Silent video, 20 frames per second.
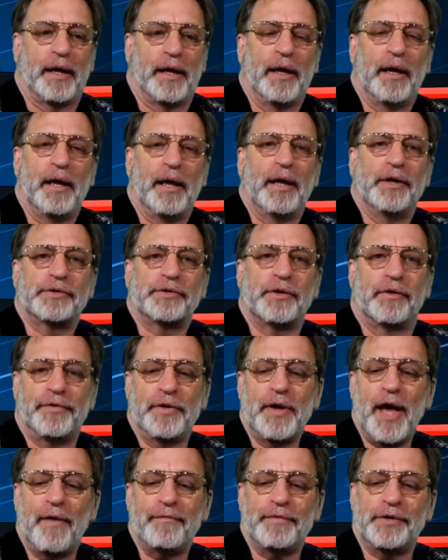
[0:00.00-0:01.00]
So if you
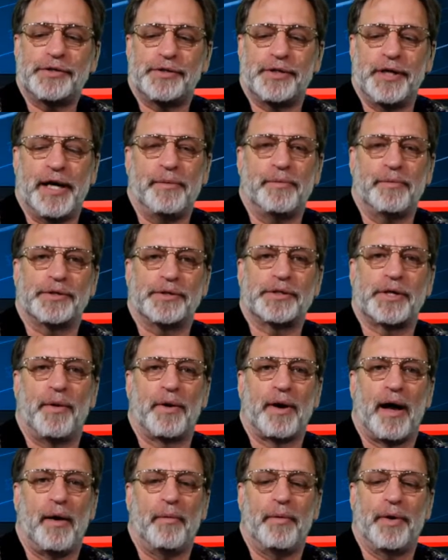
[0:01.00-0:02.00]
haven't seen what's going on
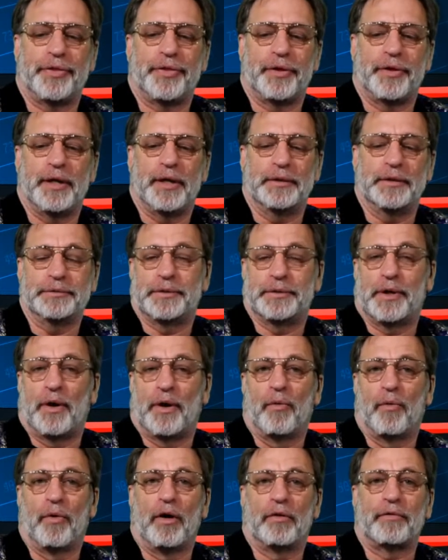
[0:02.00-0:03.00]
with the whole world
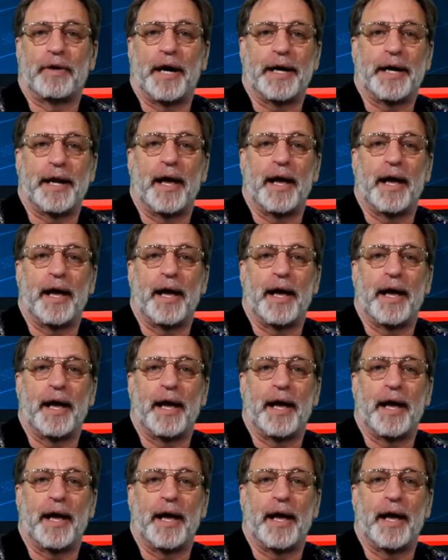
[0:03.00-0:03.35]
right now,